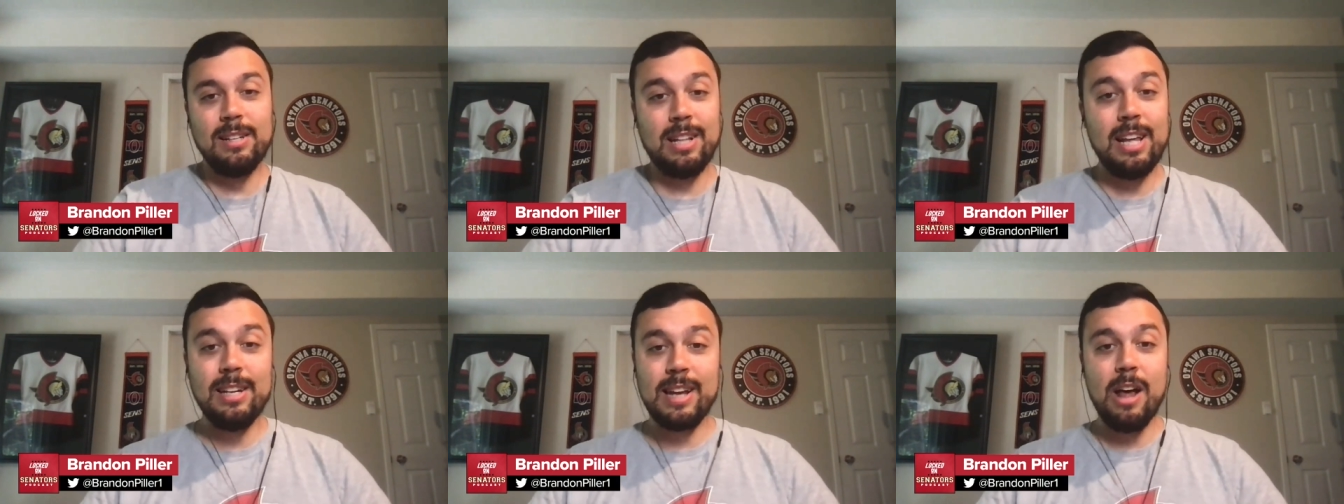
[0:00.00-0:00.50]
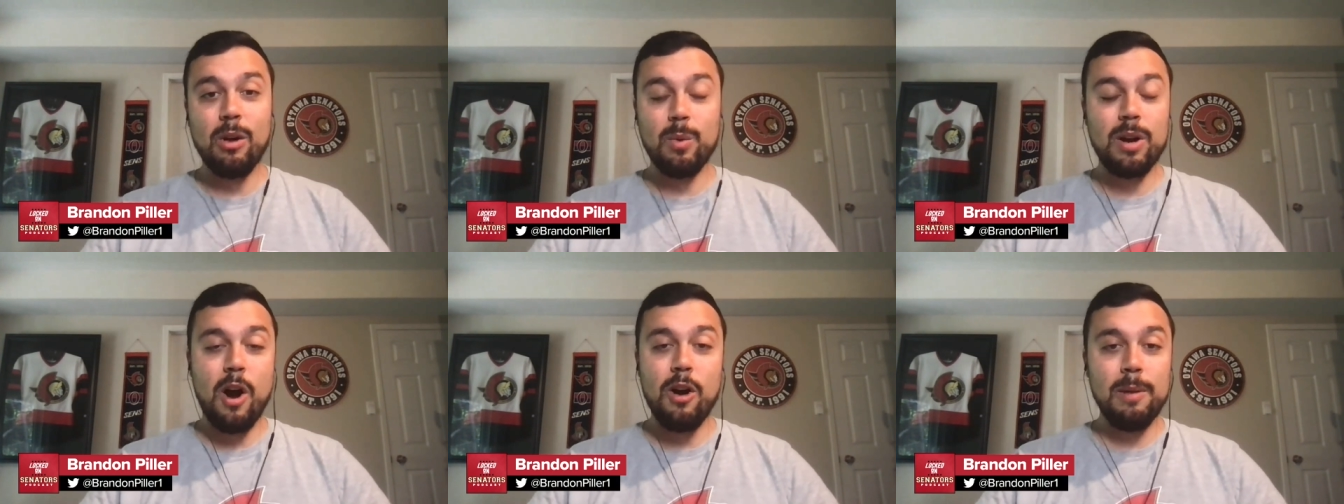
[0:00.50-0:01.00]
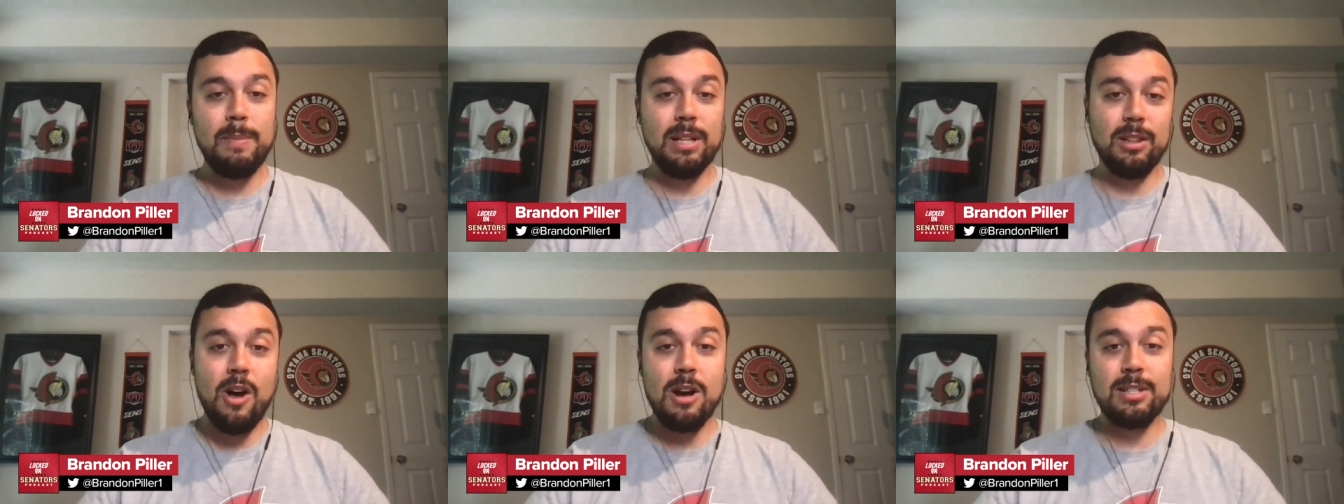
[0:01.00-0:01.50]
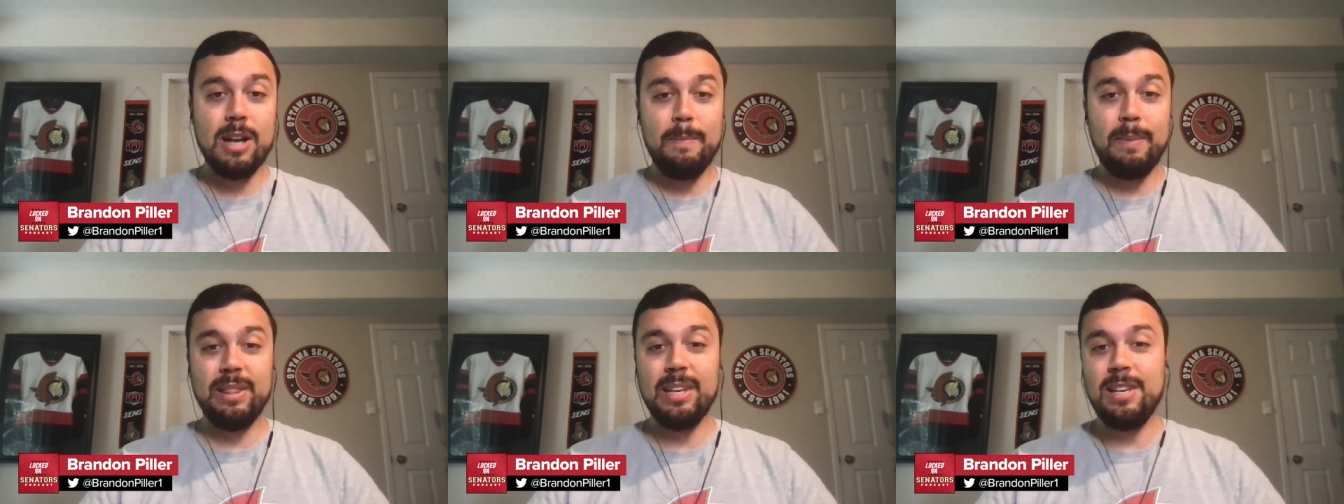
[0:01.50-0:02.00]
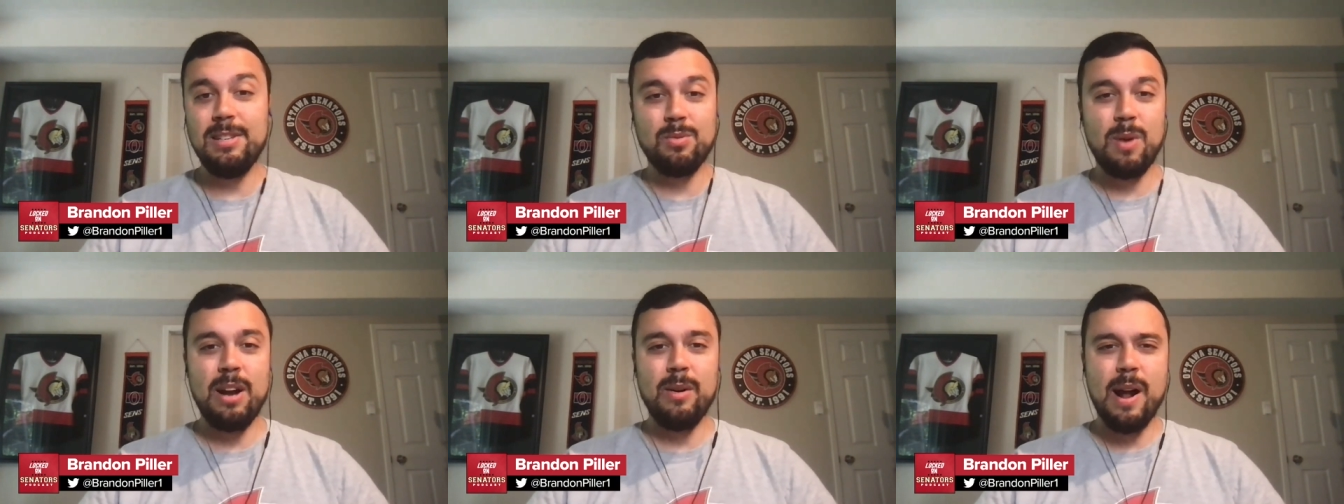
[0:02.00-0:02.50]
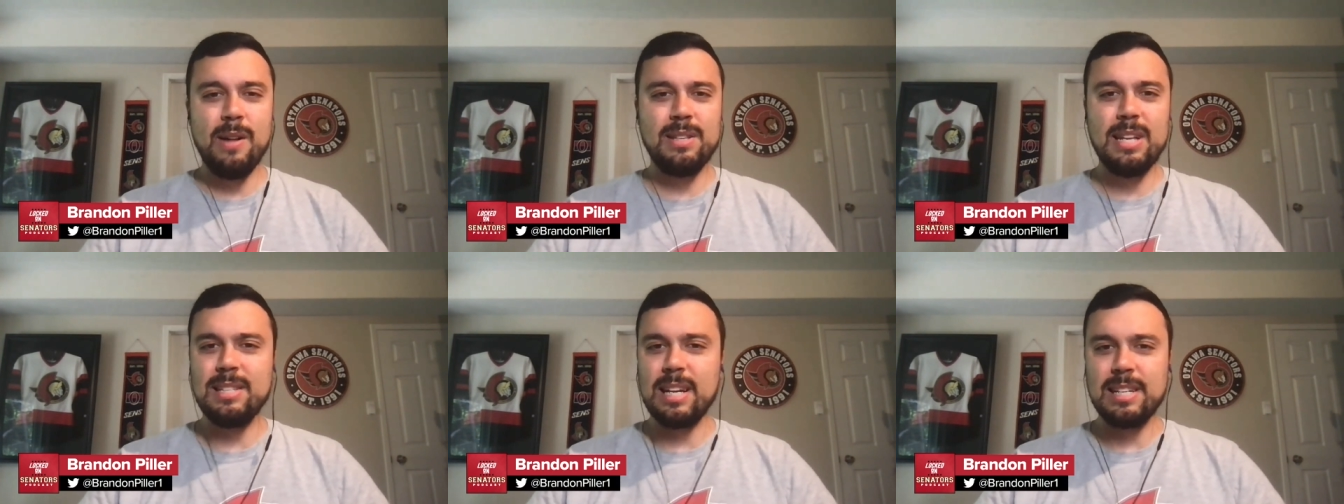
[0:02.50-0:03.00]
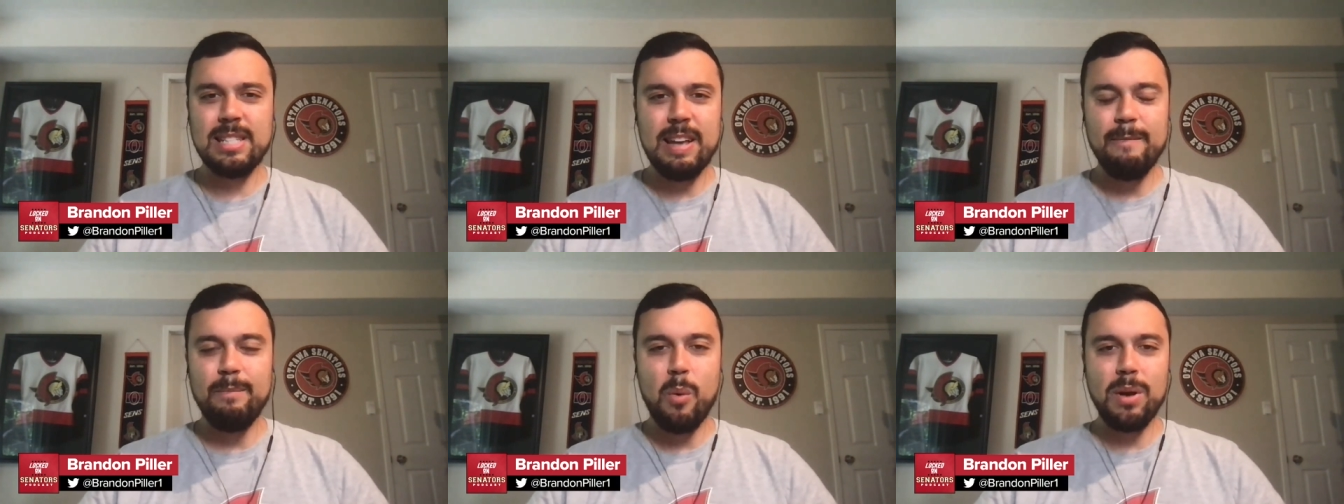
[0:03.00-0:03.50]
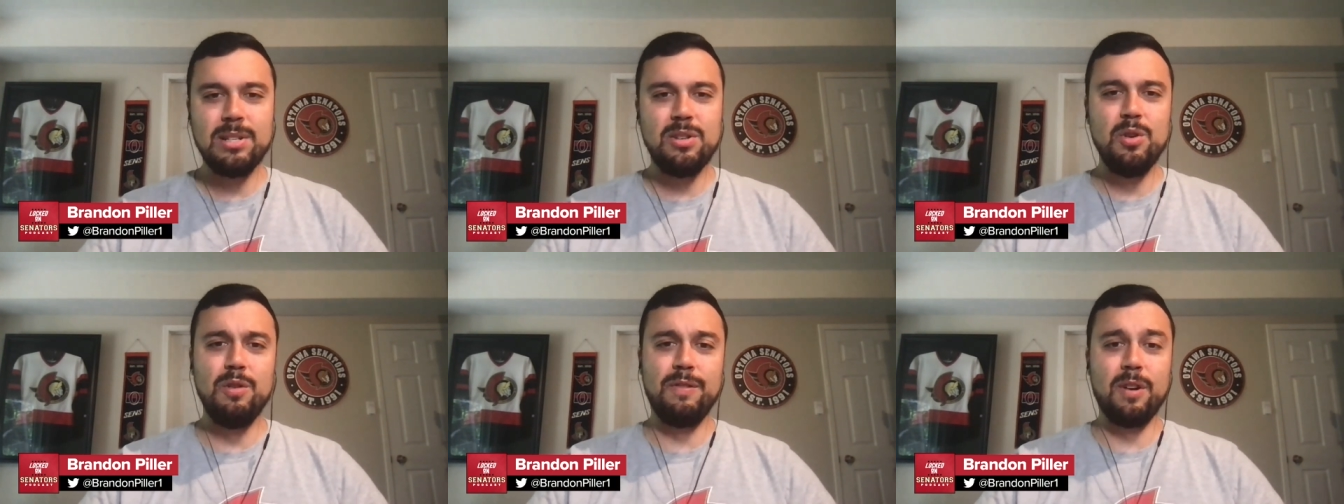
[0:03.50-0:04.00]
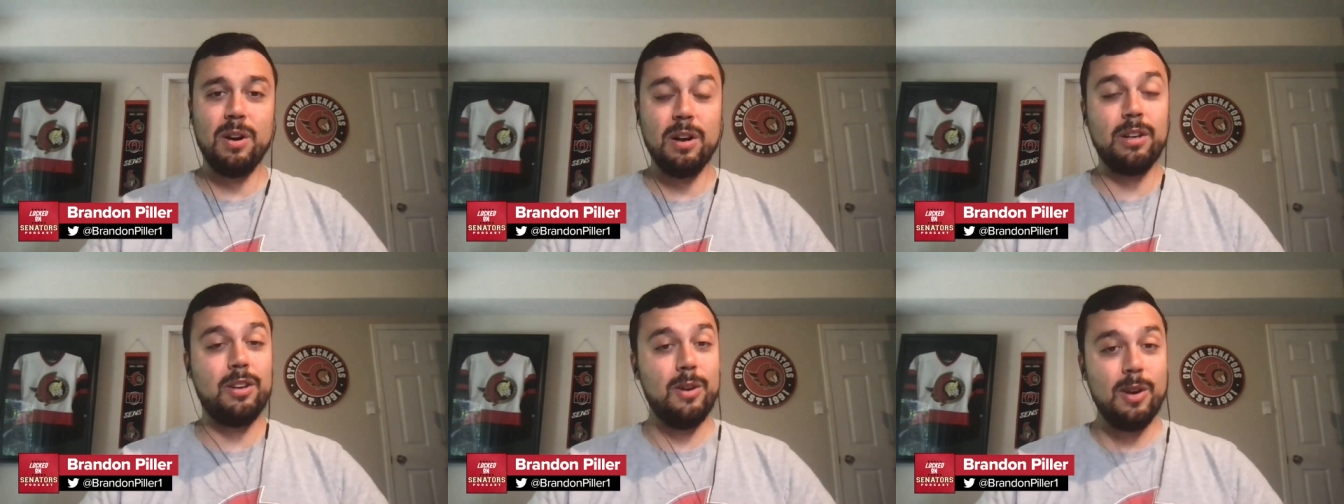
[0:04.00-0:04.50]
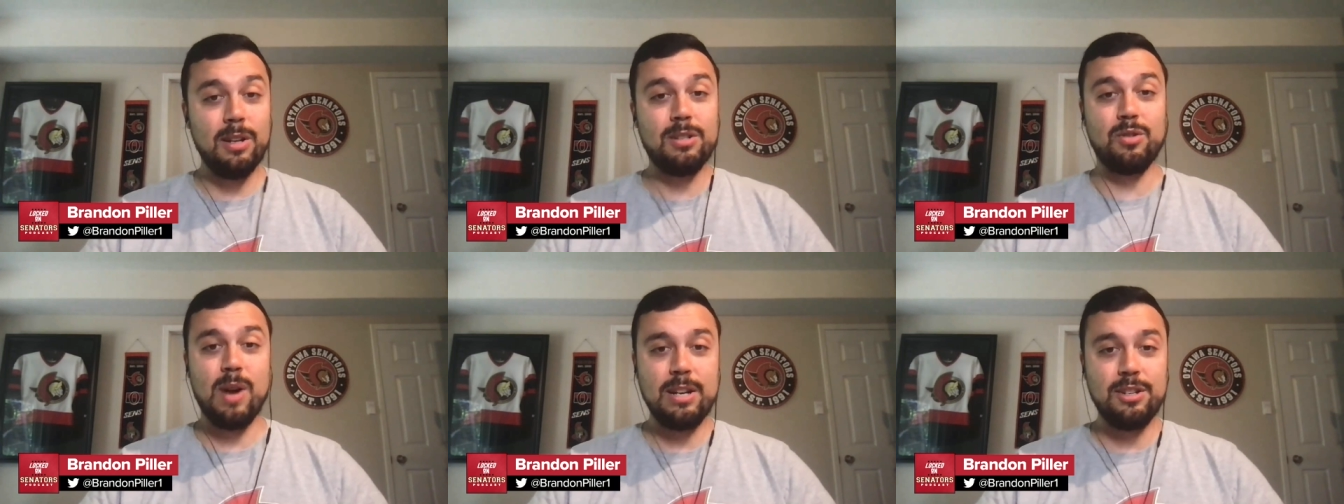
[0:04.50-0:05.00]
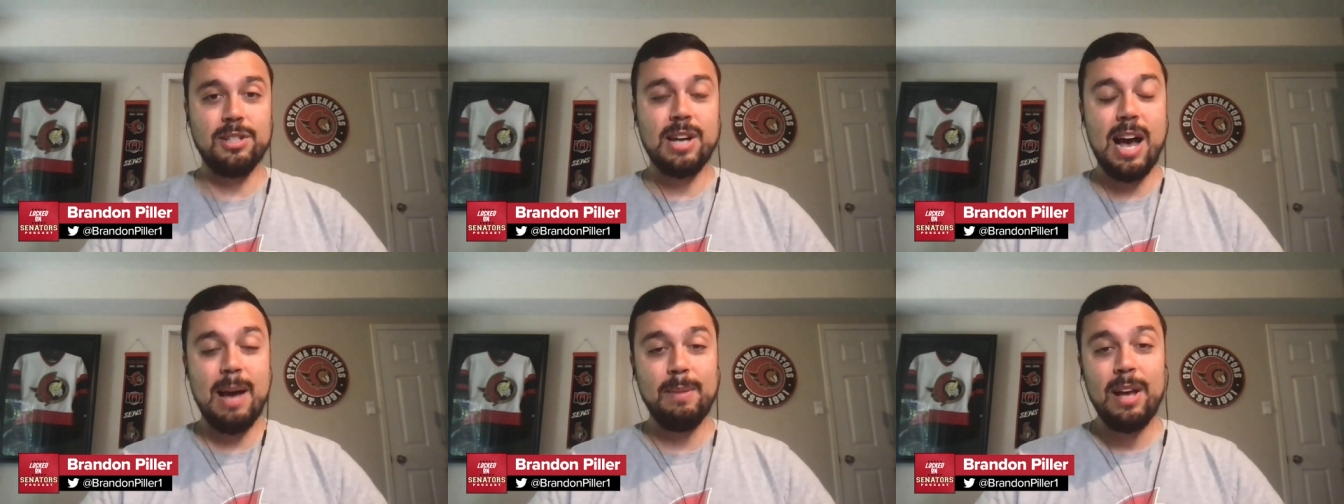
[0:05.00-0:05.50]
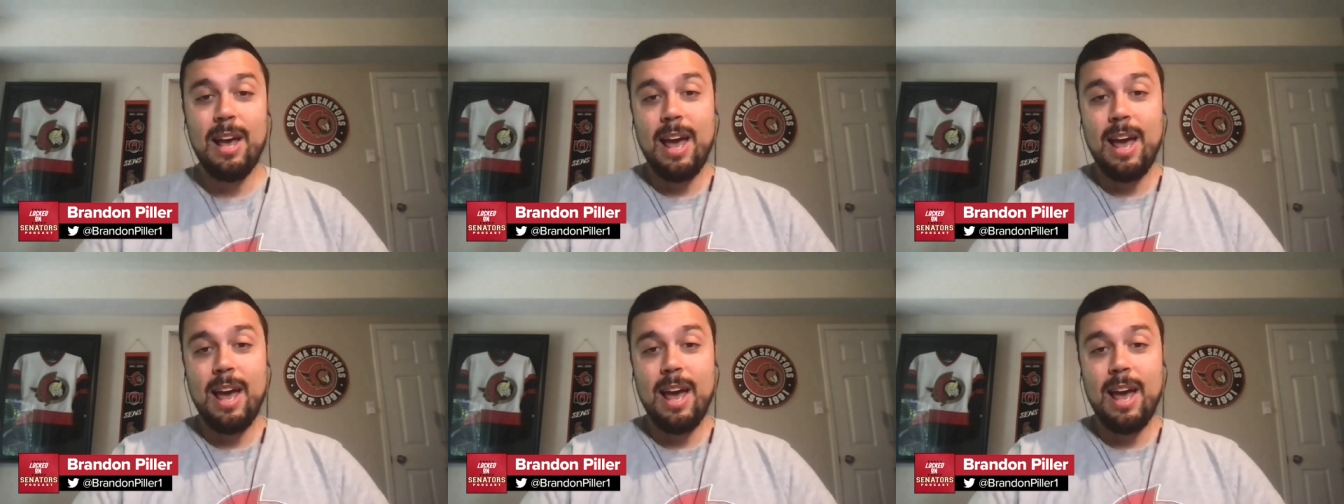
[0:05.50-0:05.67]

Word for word: Clayton Keller would already be locked up. I think he's right around, it's like seven point two for a good stretch of time.